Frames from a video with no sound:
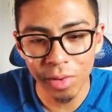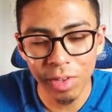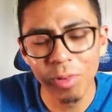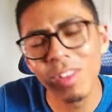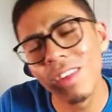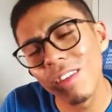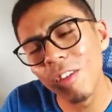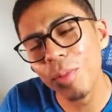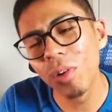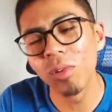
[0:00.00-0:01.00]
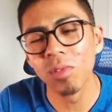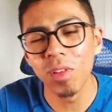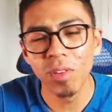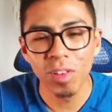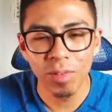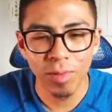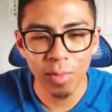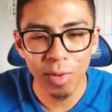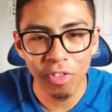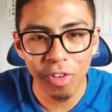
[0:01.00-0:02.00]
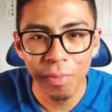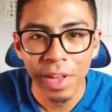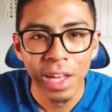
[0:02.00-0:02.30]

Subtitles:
Only worth 60 Pocos, though. Pretty cheap.